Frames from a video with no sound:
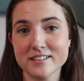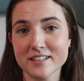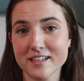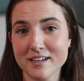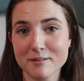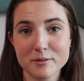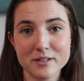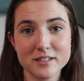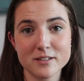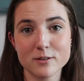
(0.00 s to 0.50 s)
to
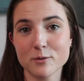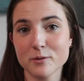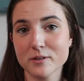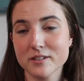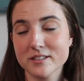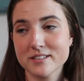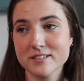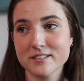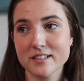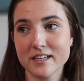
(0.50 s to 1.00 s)
get one or
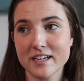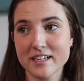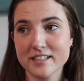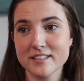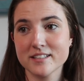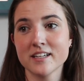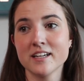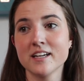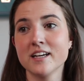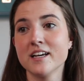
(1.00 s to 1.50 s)

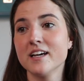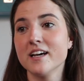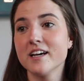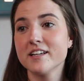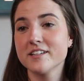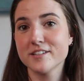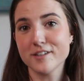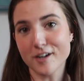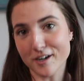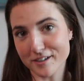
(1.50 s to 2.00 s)
decide
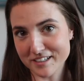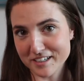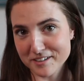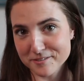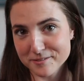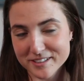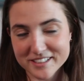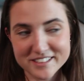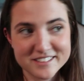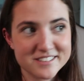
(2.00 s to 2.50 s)
to not get
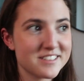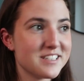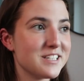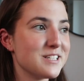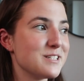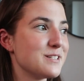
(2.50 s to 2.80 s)
one.